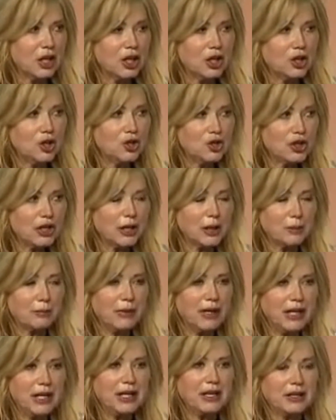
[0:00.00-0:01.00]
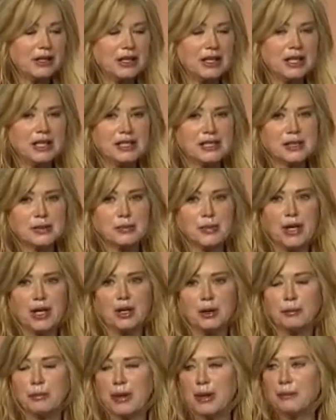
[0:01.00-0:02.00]
You can immediately smell
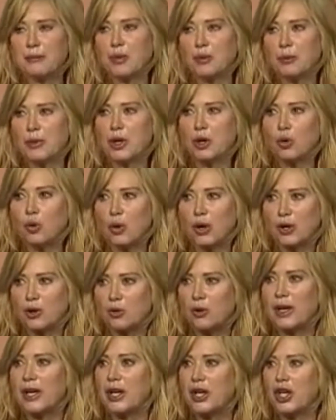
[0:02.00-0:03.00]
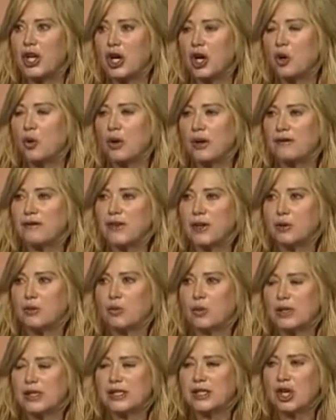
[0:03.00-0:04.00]
a peppermint oil and know if it
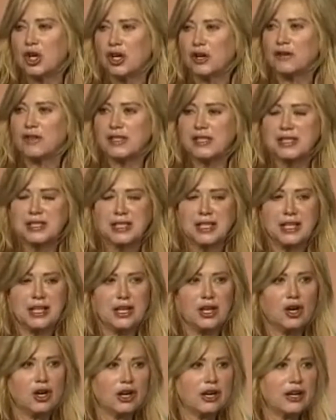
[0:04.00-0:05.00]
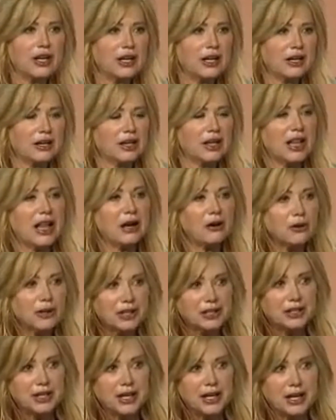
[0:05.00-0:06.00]
was harvested on a cloudy
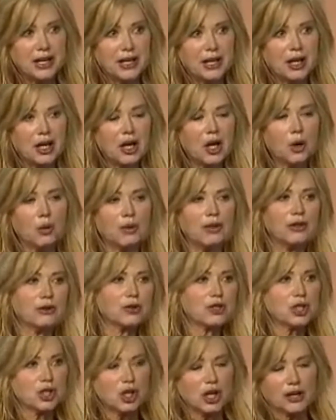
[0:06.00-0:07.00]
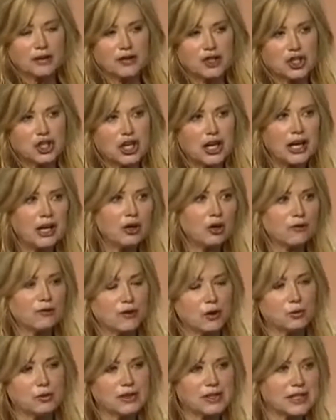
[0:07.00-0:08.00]
day when there was a lot of shade, or if
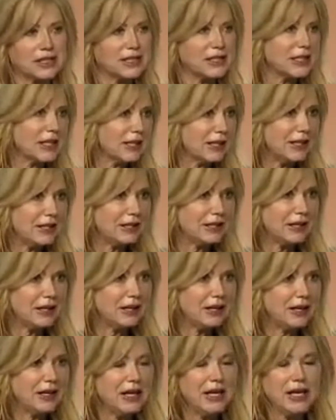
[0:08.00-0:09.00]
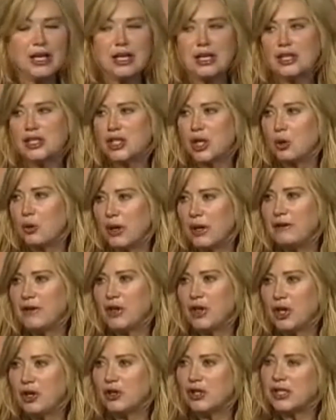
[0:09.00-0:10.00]
it was a sunny day. So
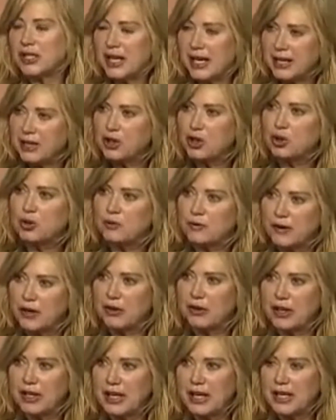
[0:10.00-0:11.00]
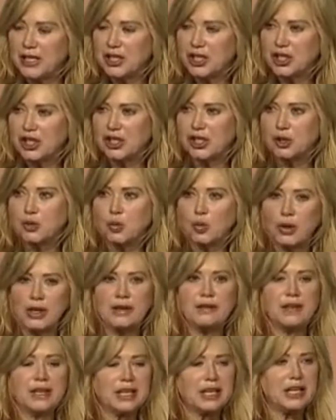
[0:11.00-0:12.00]
even those natural variations,
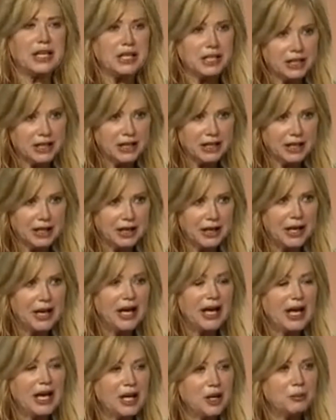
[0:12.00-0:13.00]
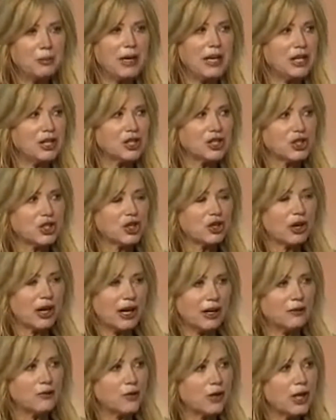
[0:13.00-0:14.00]
we key in and make sure
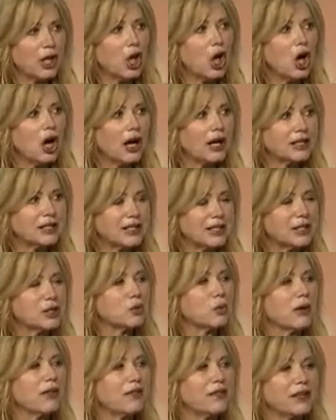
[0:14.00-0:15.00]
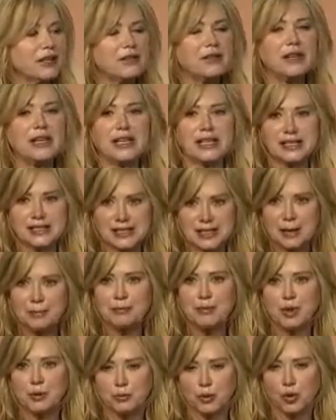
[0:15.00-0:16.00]
every lot is within the
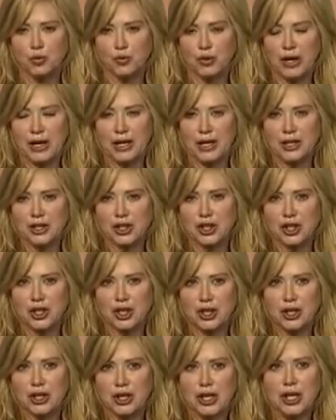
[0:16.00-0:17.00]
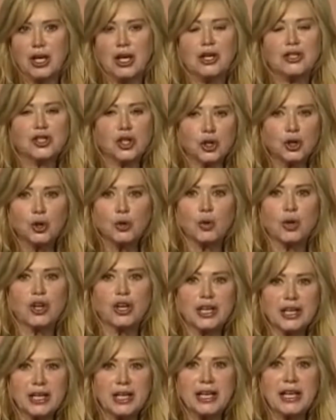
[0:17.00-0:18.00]
acceptable range. So you are
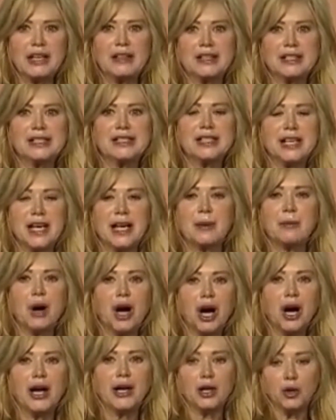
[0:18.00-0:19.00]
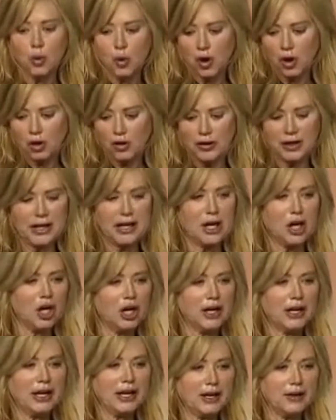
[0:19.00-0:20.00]
getting the same high quality
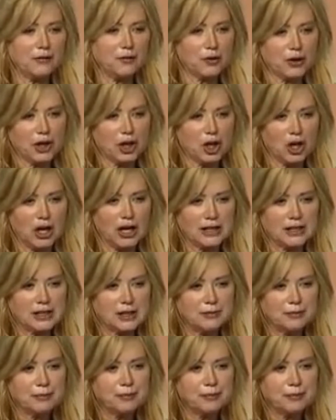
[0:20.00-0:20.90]
on every lot.